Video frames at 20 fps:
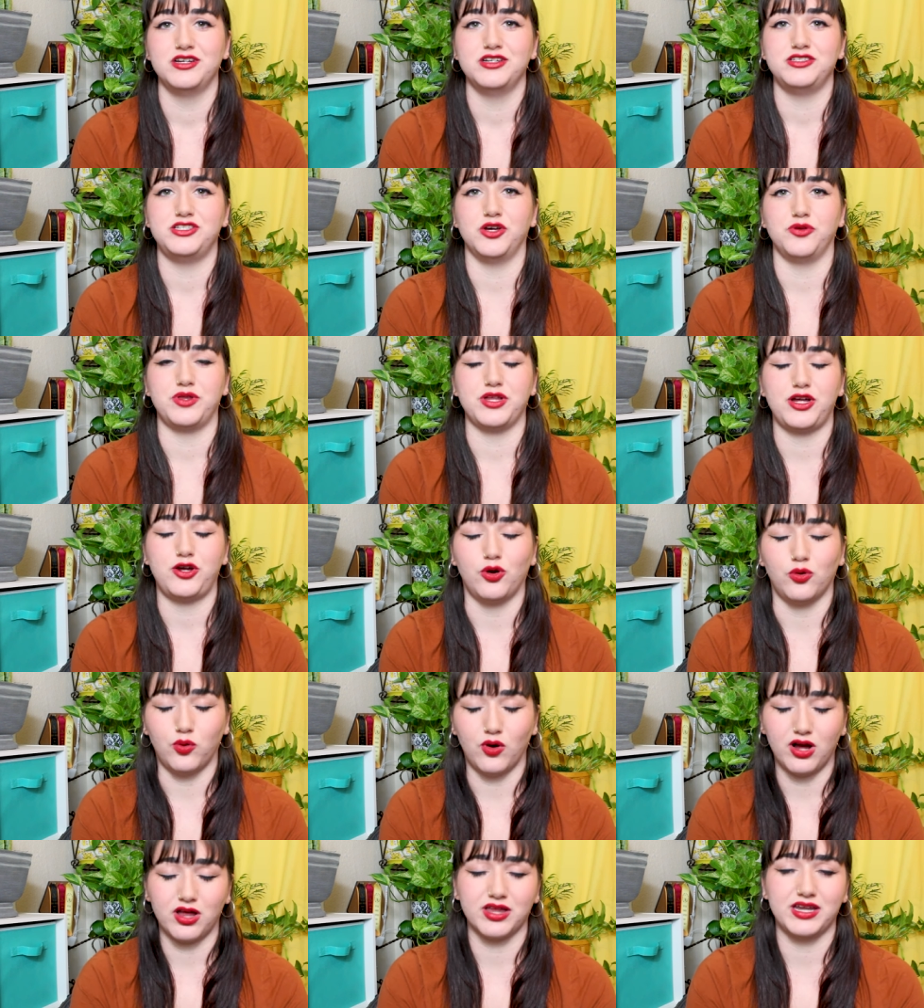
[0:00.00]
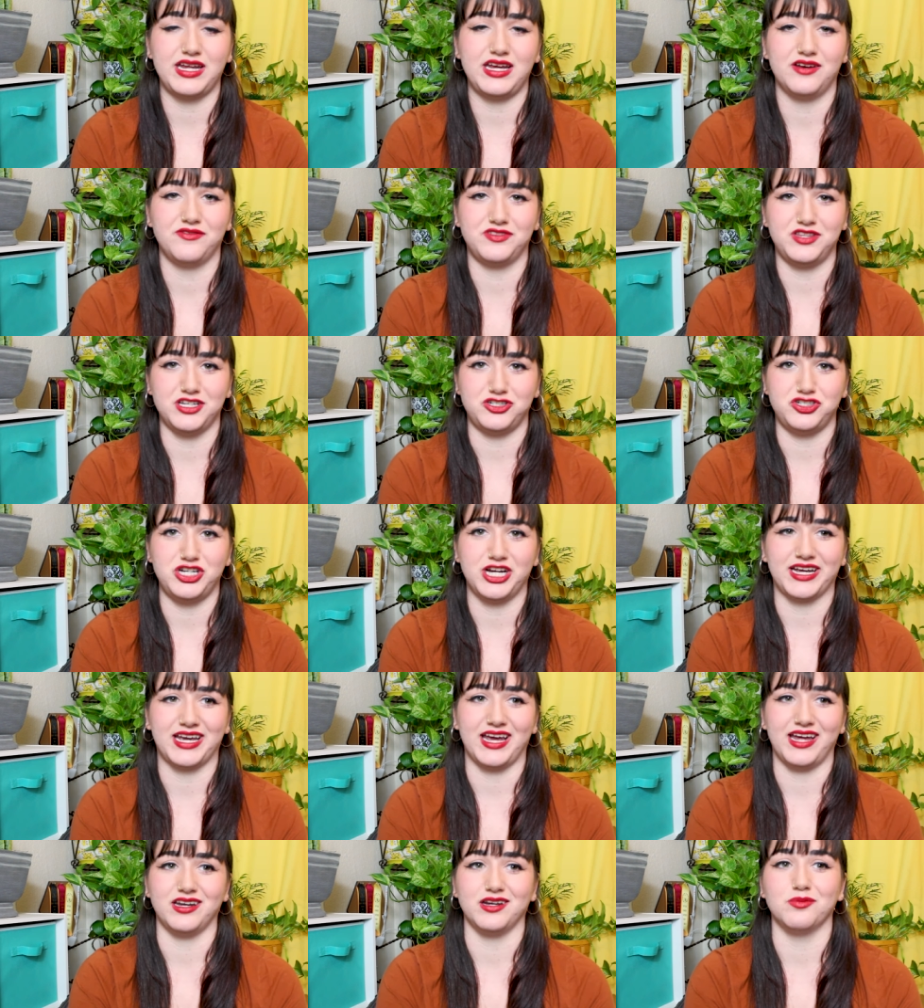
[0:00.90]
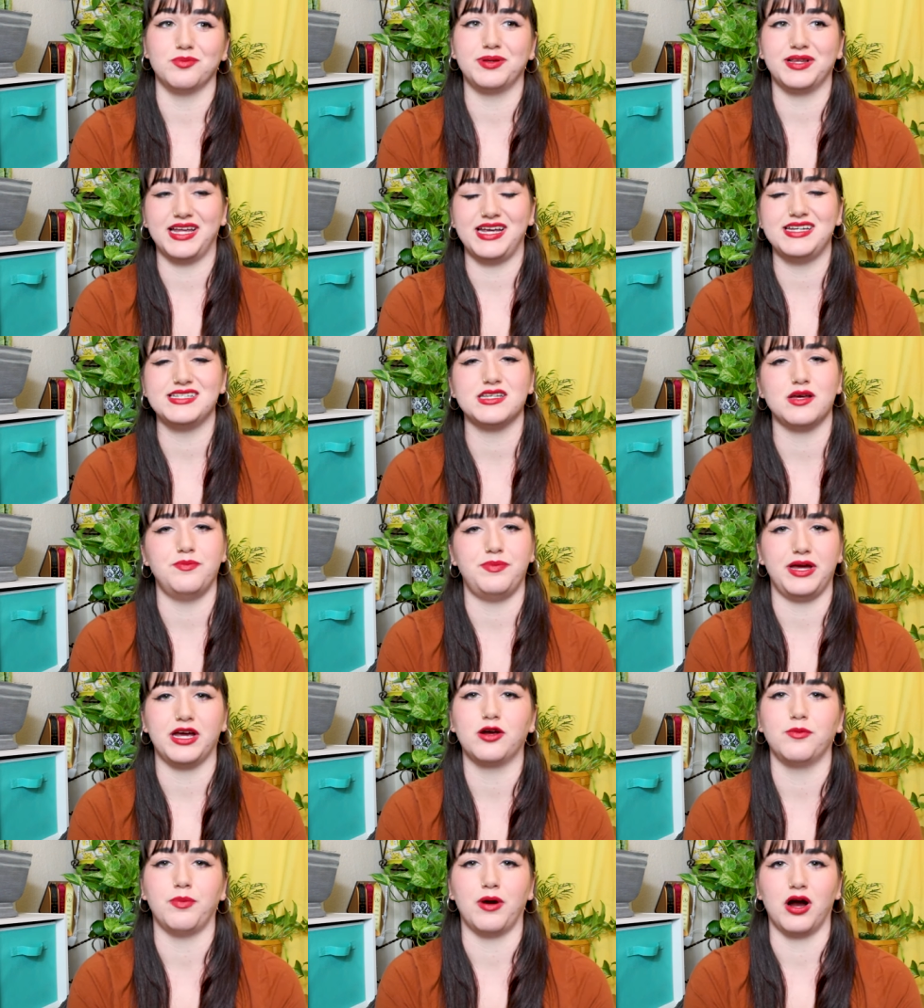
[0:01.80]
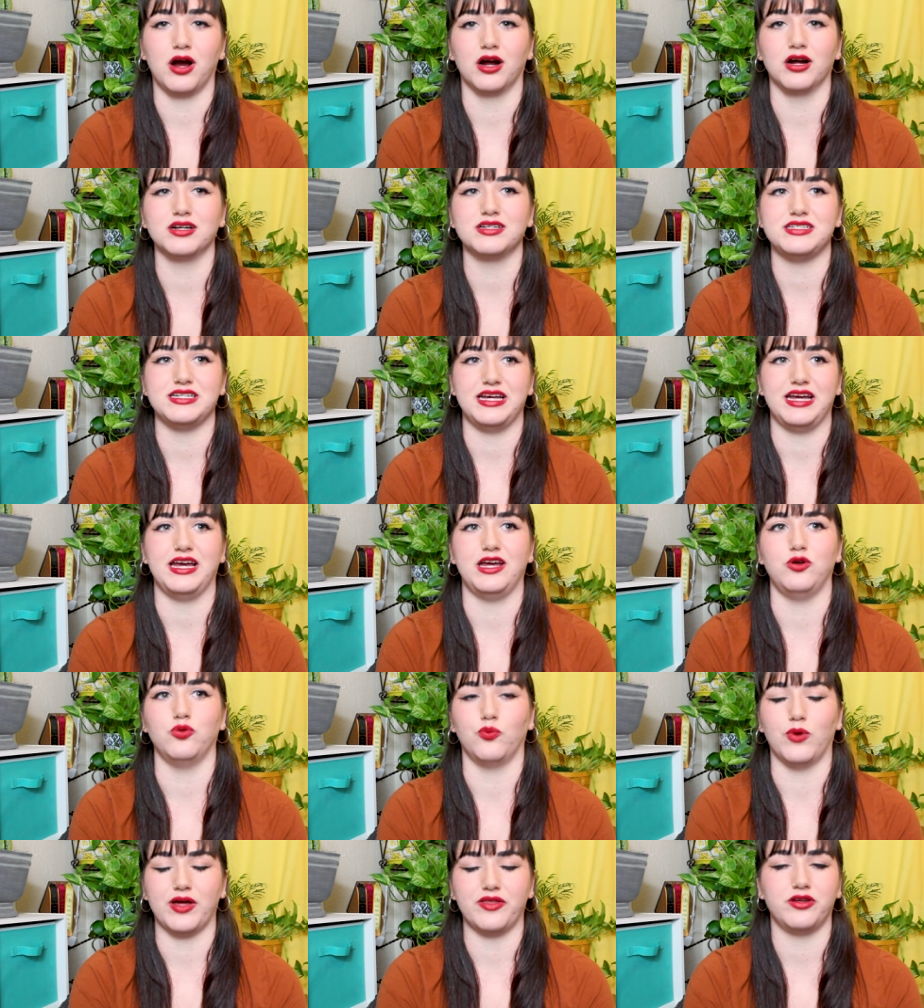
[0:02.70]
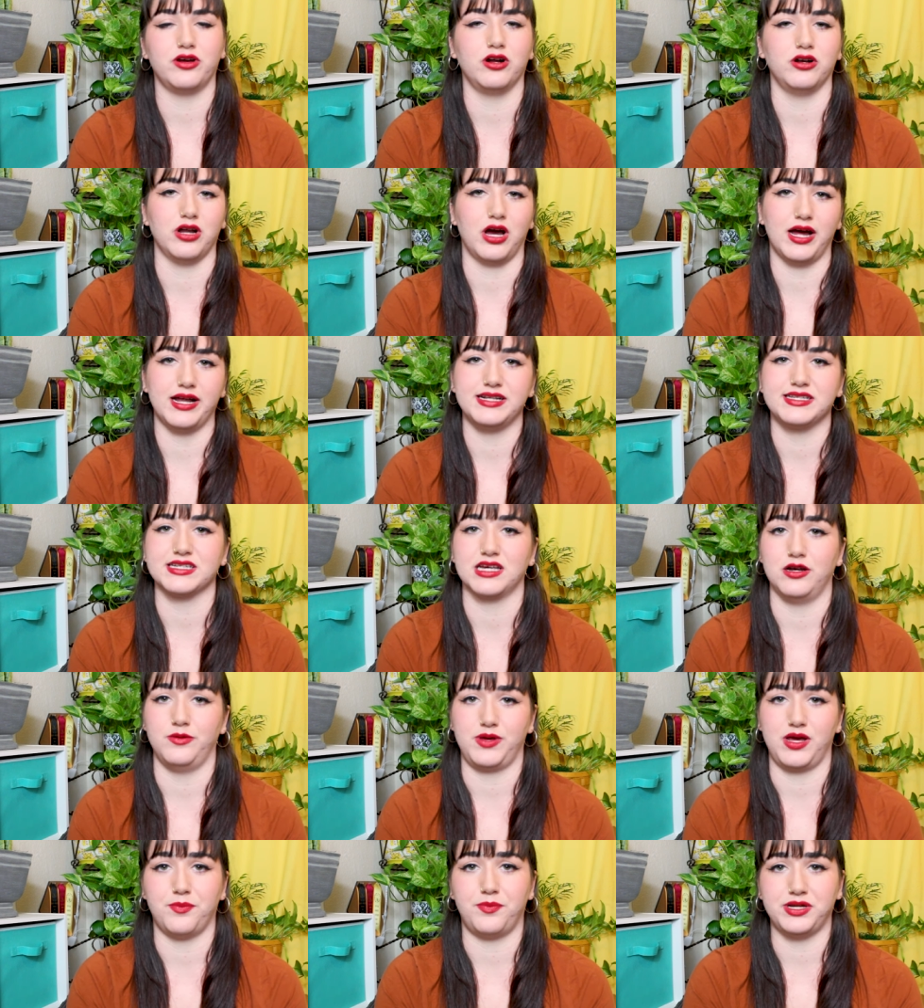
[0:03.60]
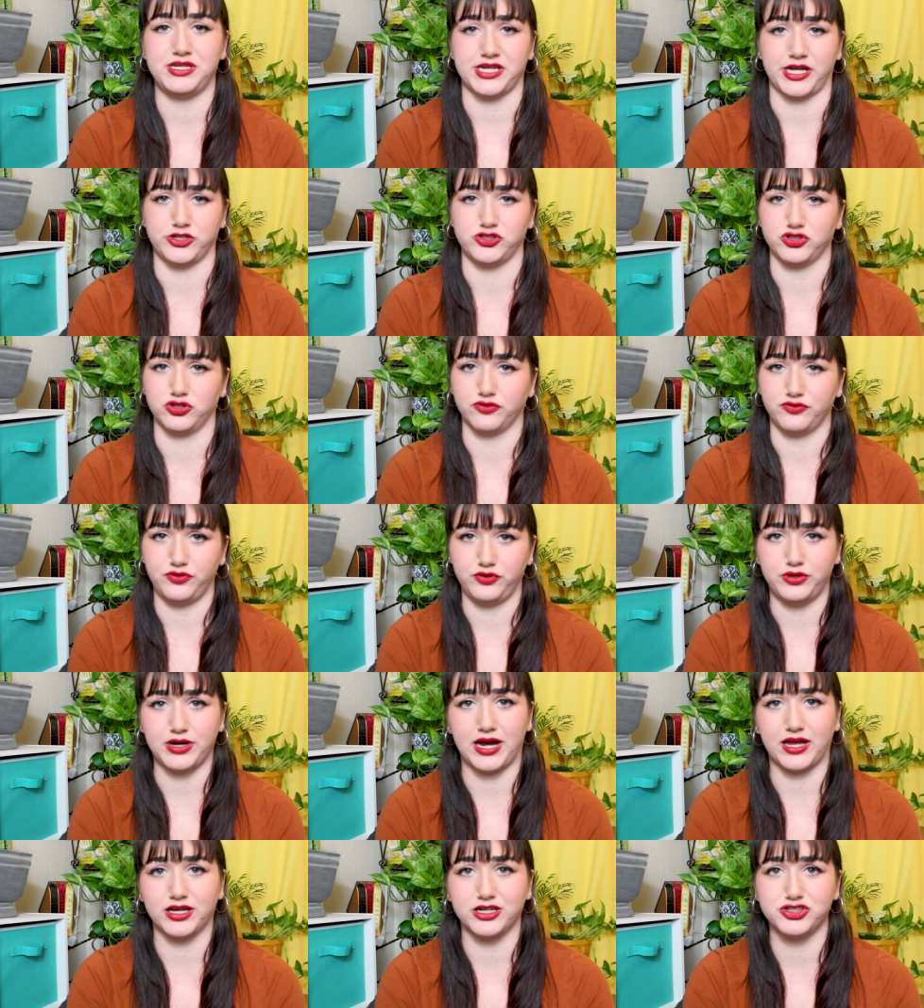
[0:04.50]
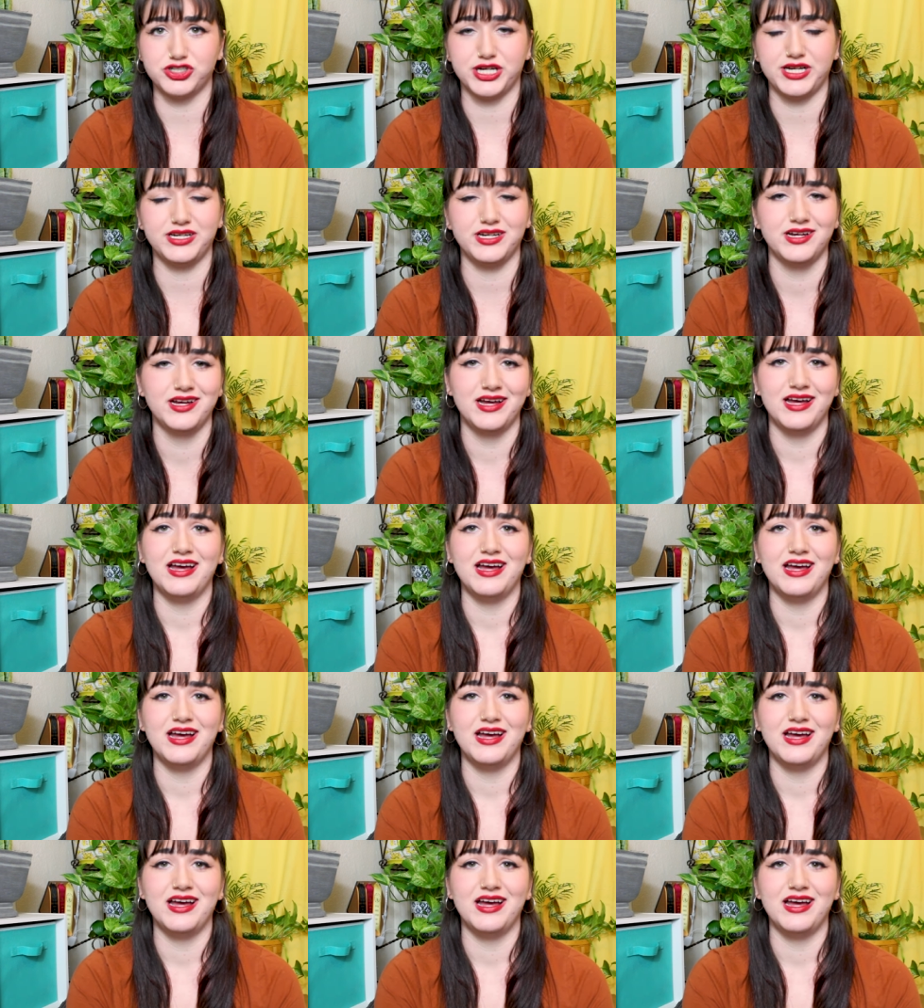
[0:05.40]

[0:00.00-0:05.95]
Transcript: So the quality of the chicken plays a big part in whether or not it's going to be a potential food allergen,